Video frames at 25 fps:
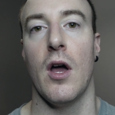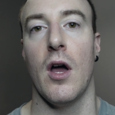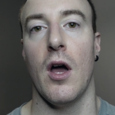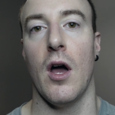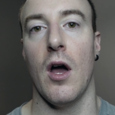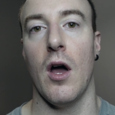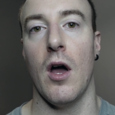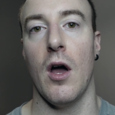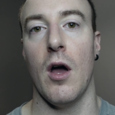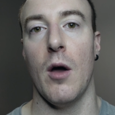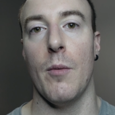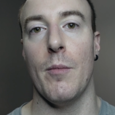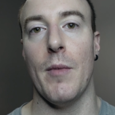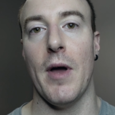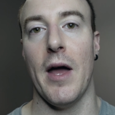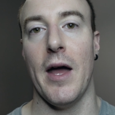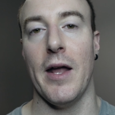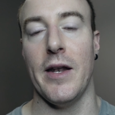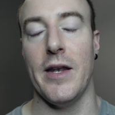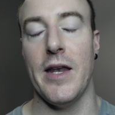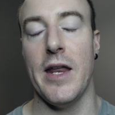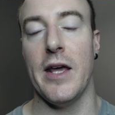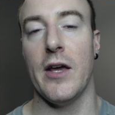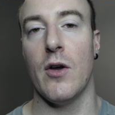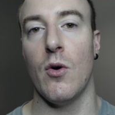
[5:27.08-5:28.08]
a
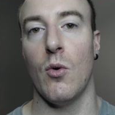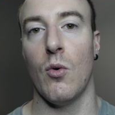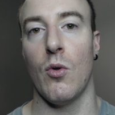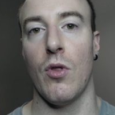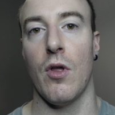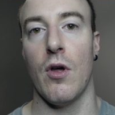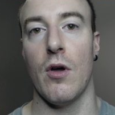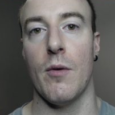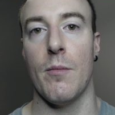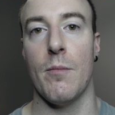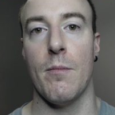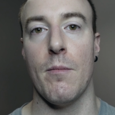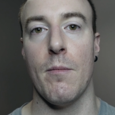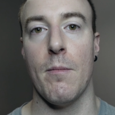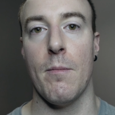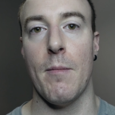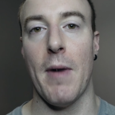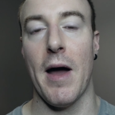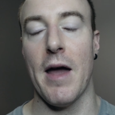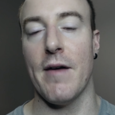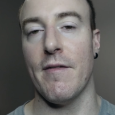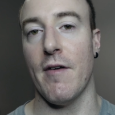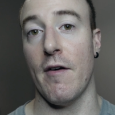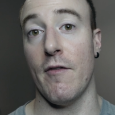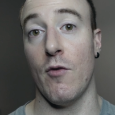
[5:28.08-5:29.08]
niggle that
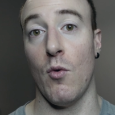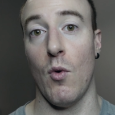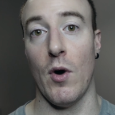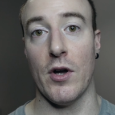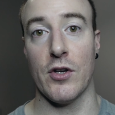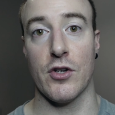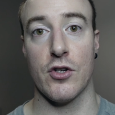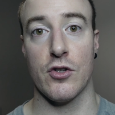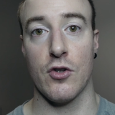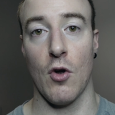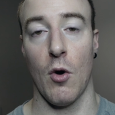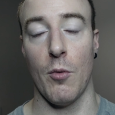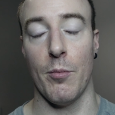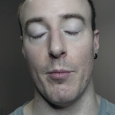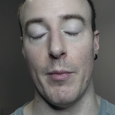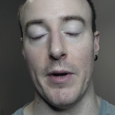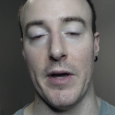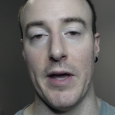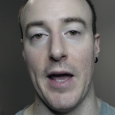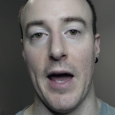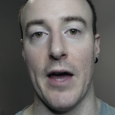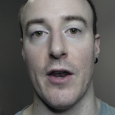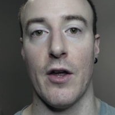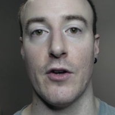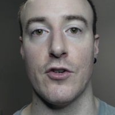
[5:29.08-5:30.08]
may have otherwise stopped me
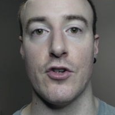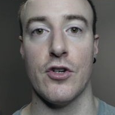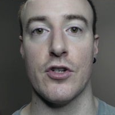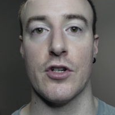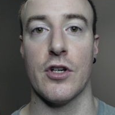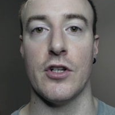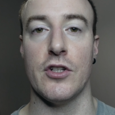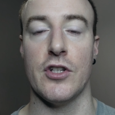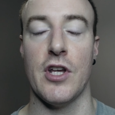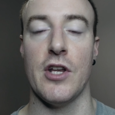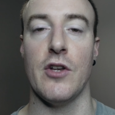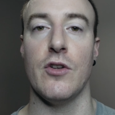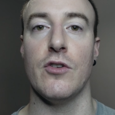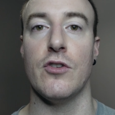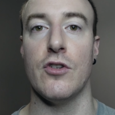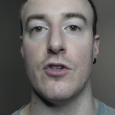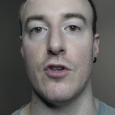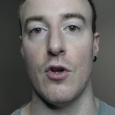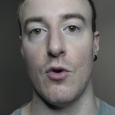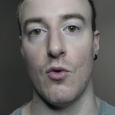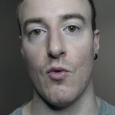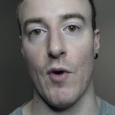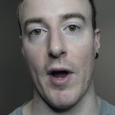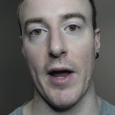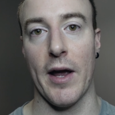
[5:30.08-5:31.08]
had I just continued to
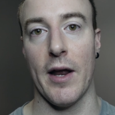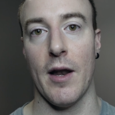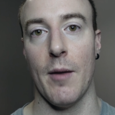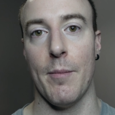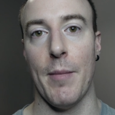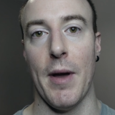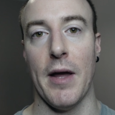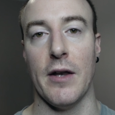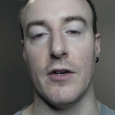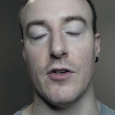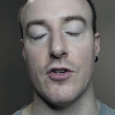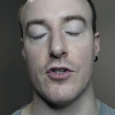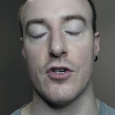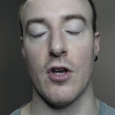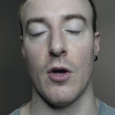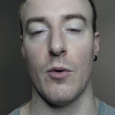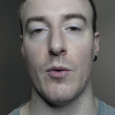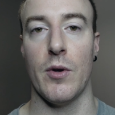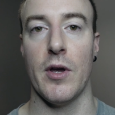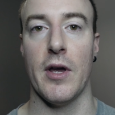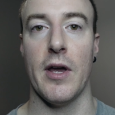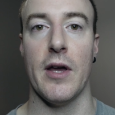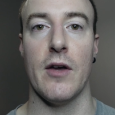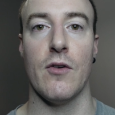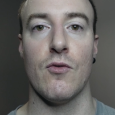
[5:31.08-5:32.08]
do regular bench. So
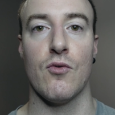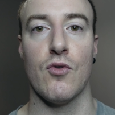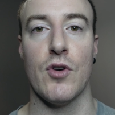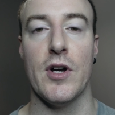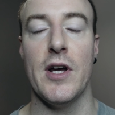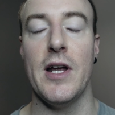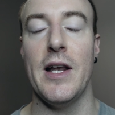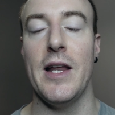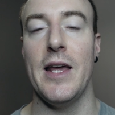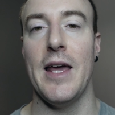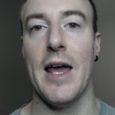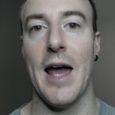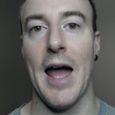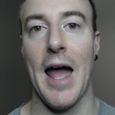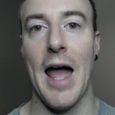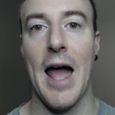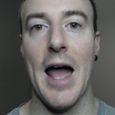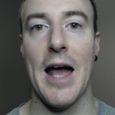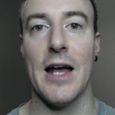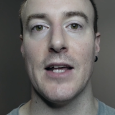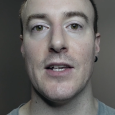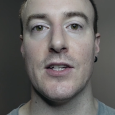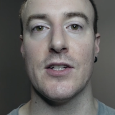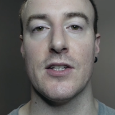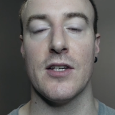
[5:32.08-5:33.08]
it really
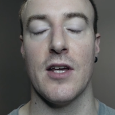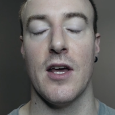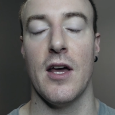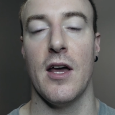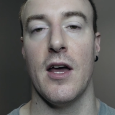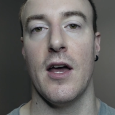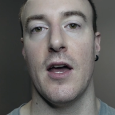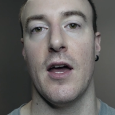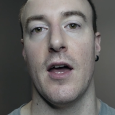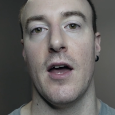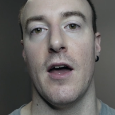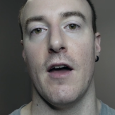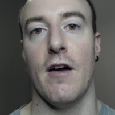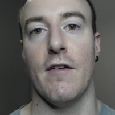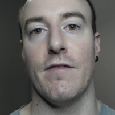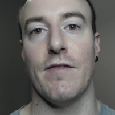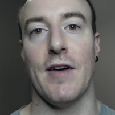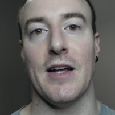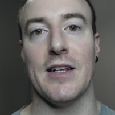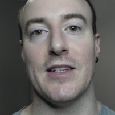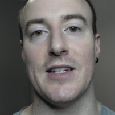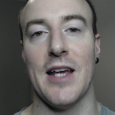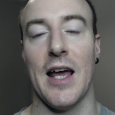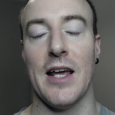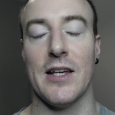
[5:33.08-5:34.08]
has a
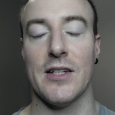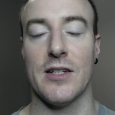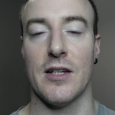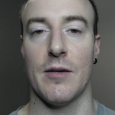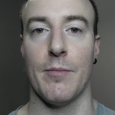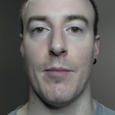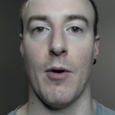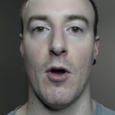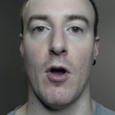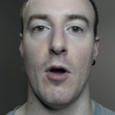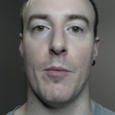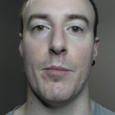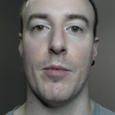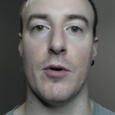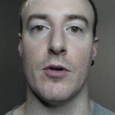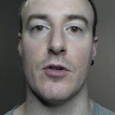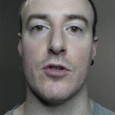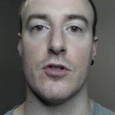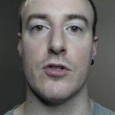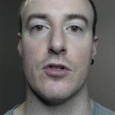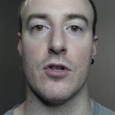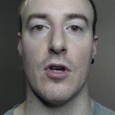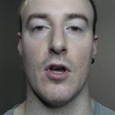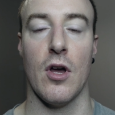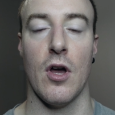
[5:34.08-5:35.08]
fantastic
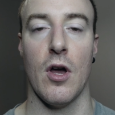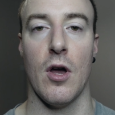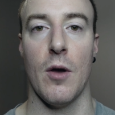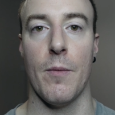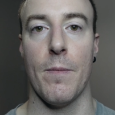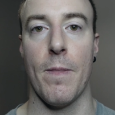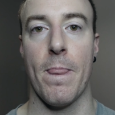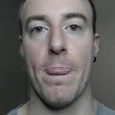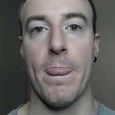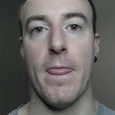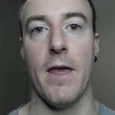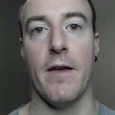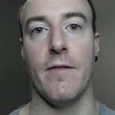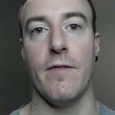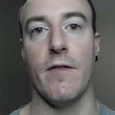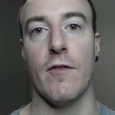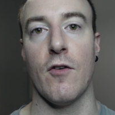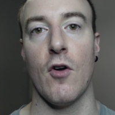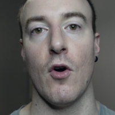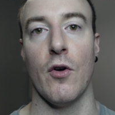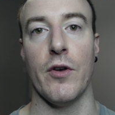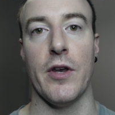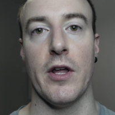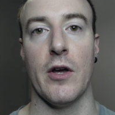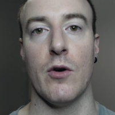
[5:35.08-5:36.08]
purpose if you've
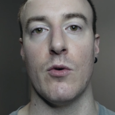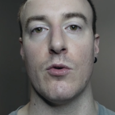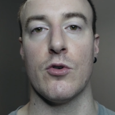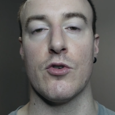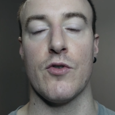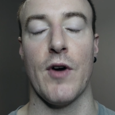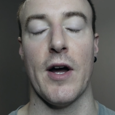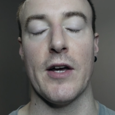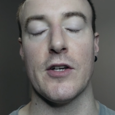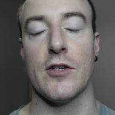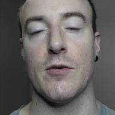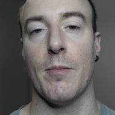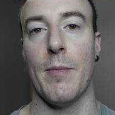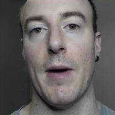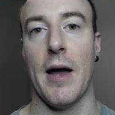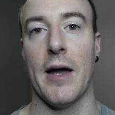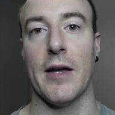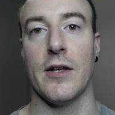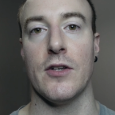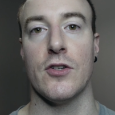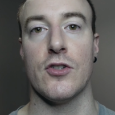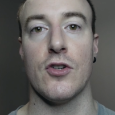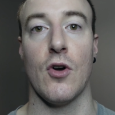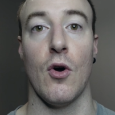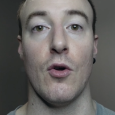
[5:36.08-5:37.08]
got niggles, rakes, or
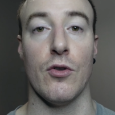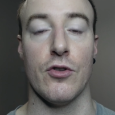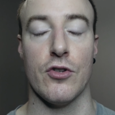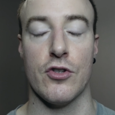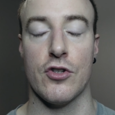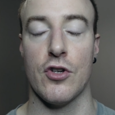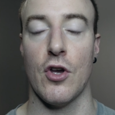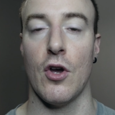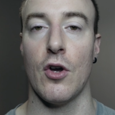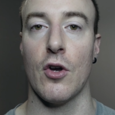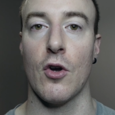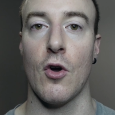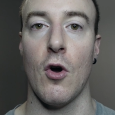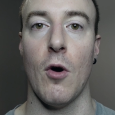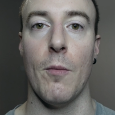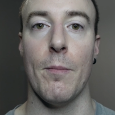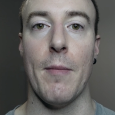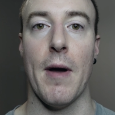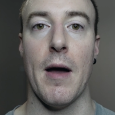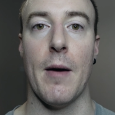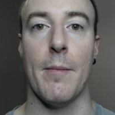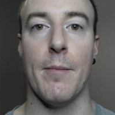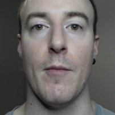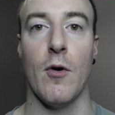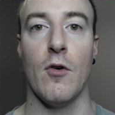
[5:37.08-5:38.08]
pains on certain
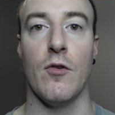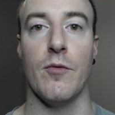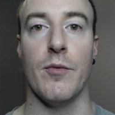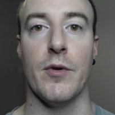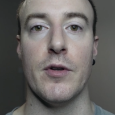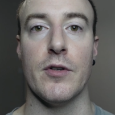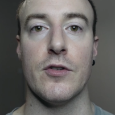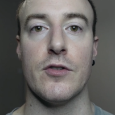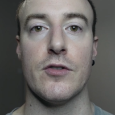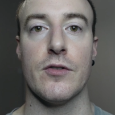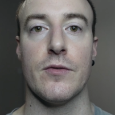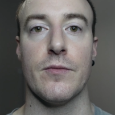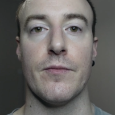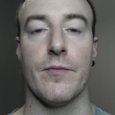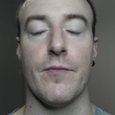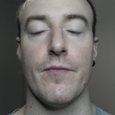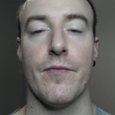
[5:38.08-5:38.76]
compound movements.